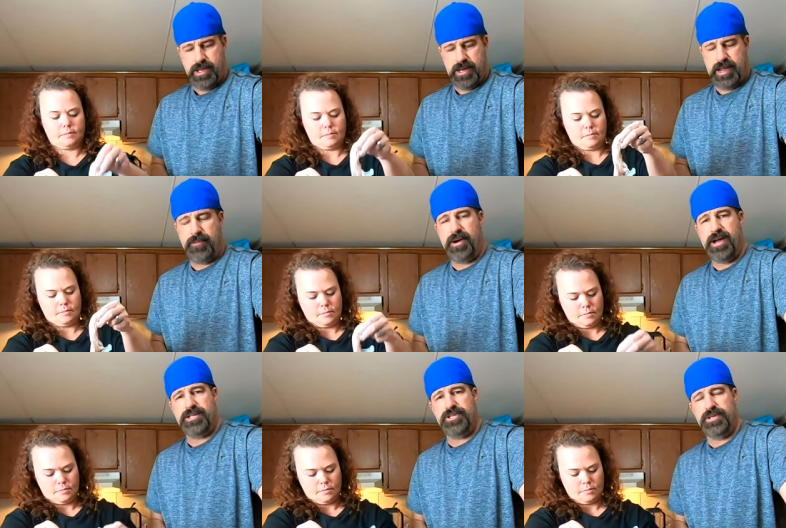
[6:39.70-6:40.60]
Speaker 1: Now,
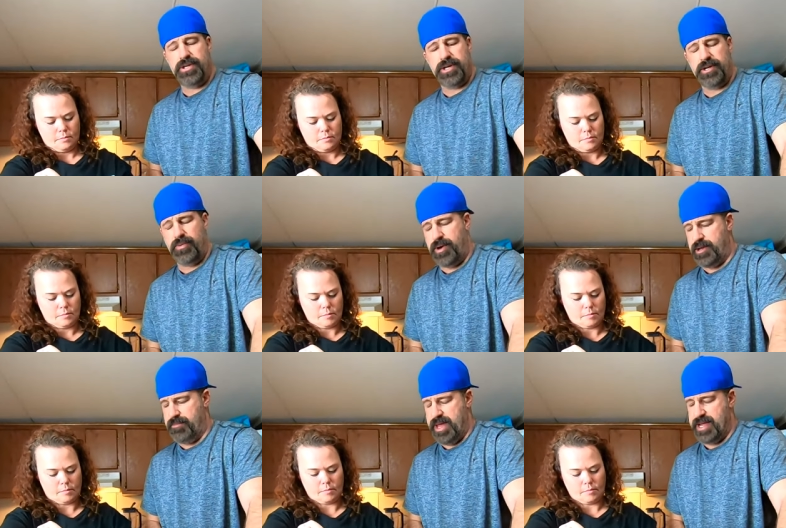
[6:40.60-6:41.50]
mind you, you're going to want
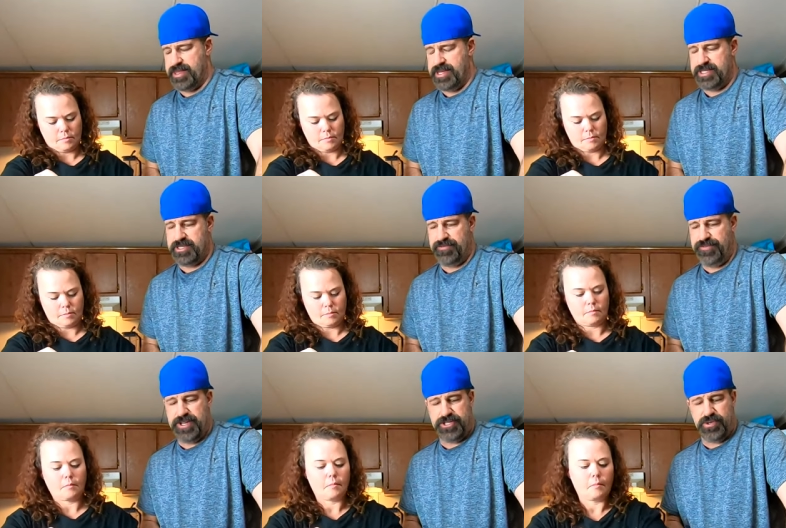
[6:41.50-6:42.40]
to make this to
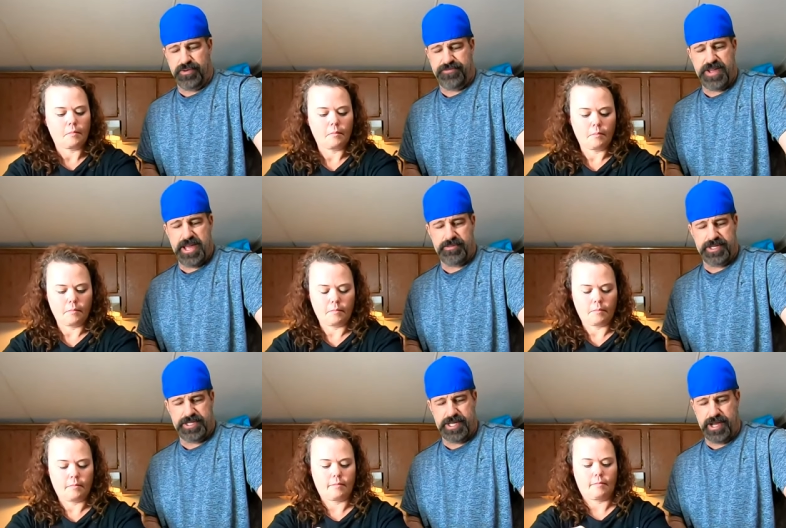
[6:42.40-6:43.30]
fit your
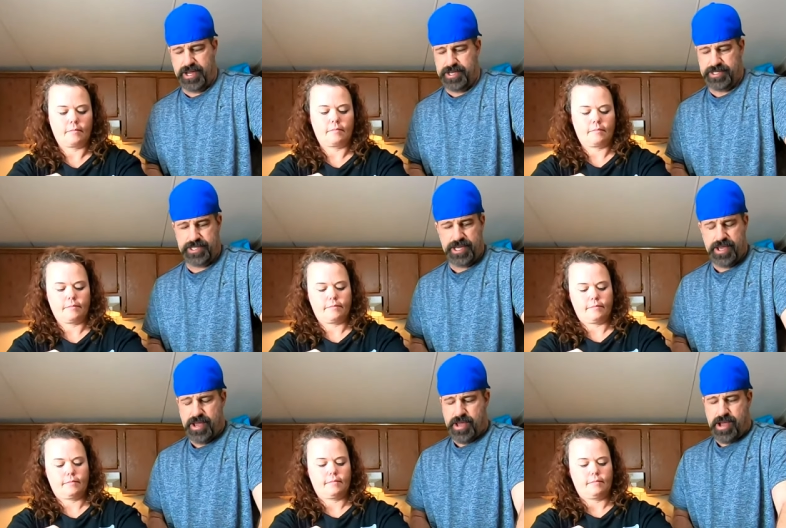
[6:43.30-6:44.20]
family size.
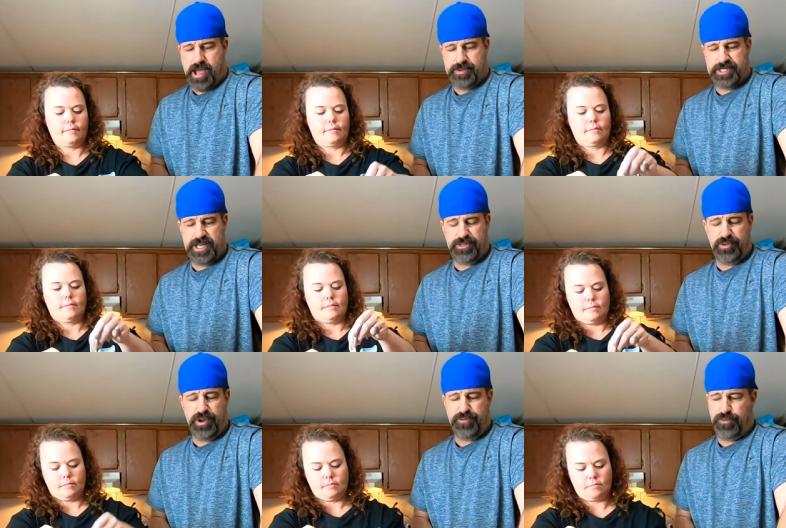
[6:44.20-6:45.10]
I would say
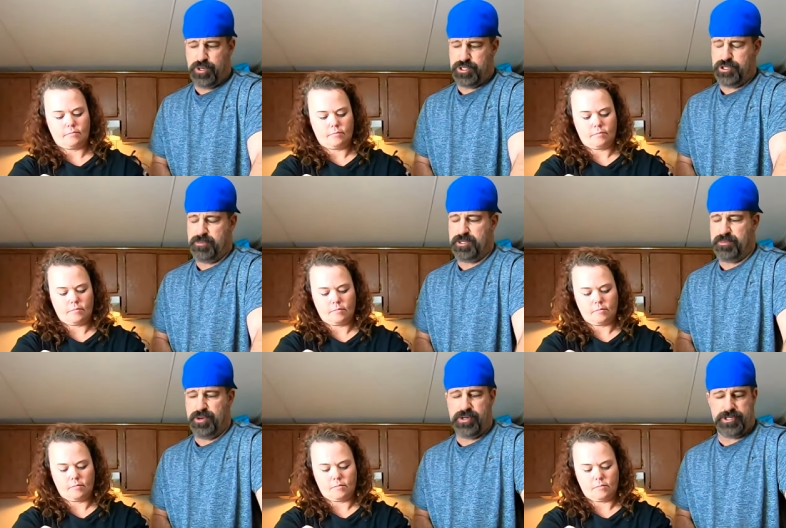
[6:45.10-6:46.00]
three or four strips a
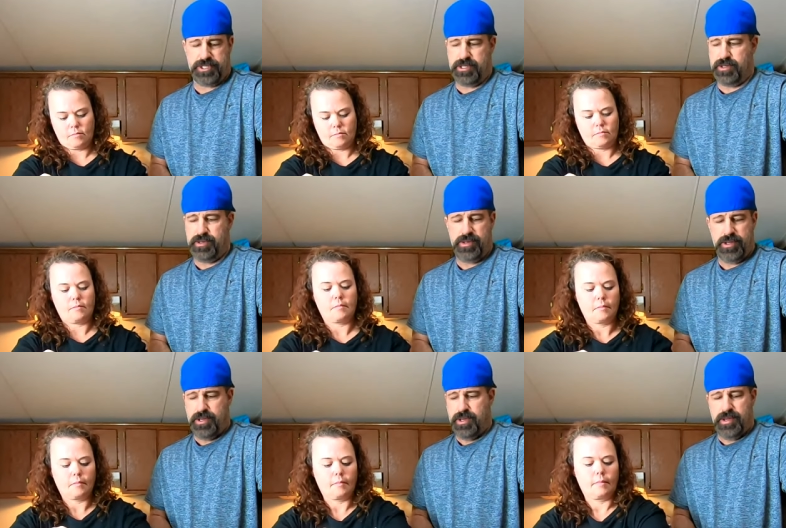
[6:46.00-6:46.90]
person
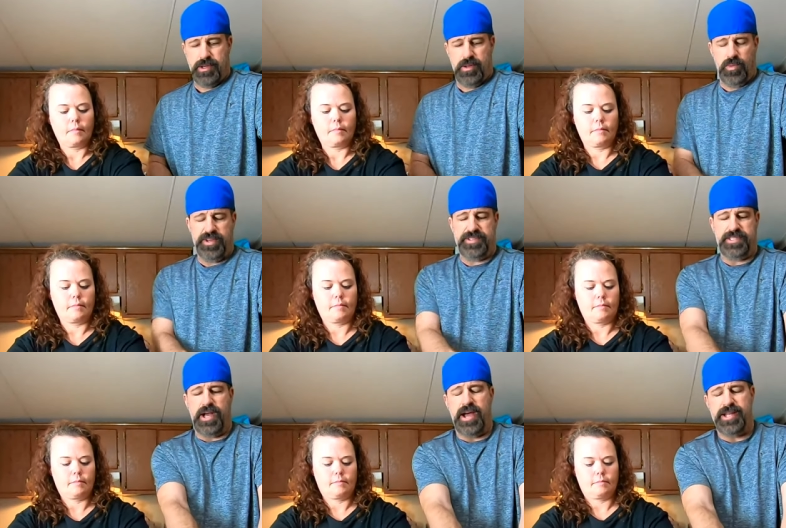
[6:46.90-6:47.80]
with
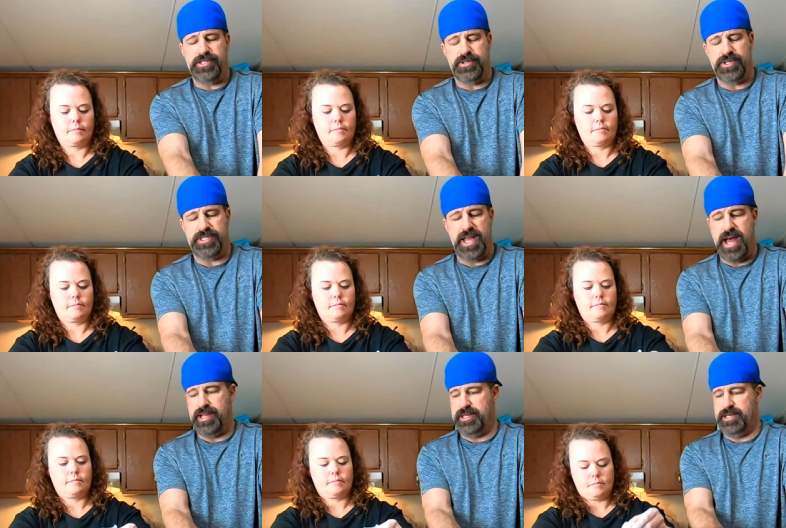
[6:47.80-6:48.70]
sides or a
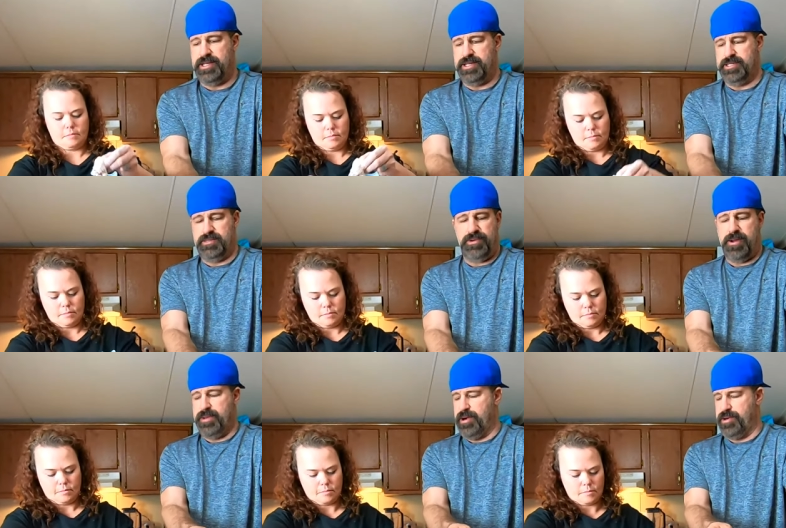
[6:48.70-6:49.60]
salad is
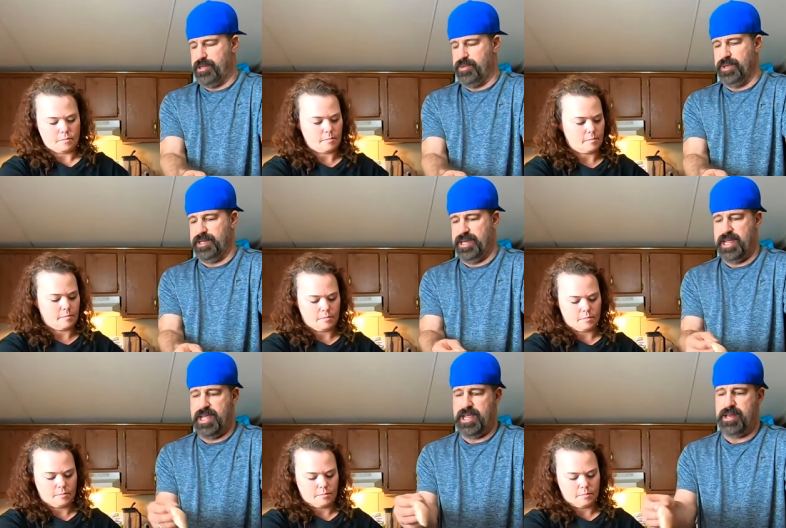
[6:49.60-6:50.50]
probably all you really
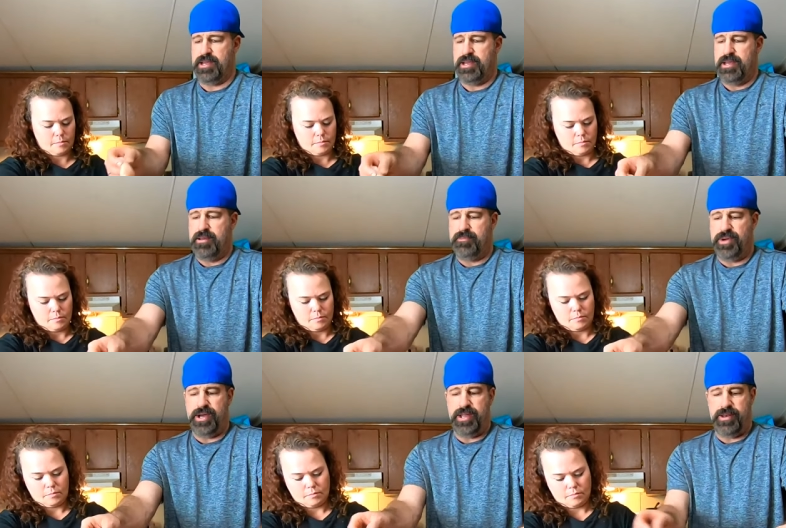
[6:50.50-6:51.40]
need.
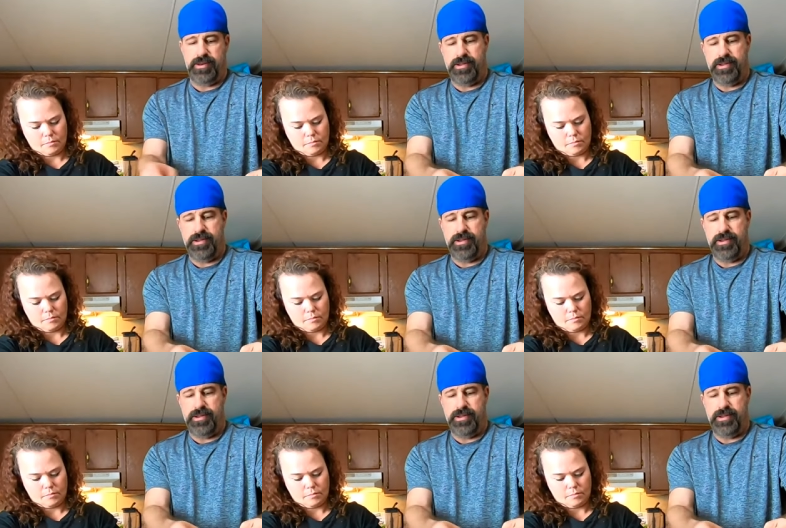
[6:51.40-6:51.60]
But